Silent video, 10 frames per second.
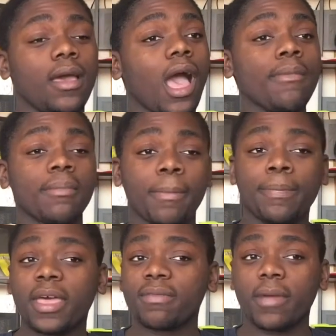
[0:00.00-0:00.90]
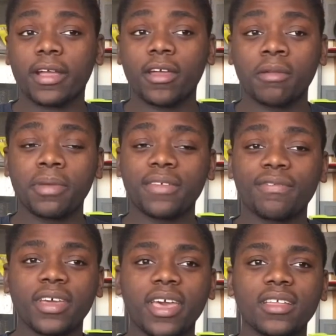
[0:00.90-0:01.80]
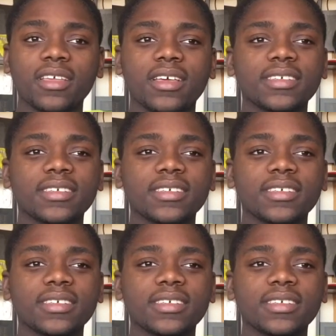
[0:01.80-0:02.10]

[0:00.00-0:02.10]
I met my current best friend,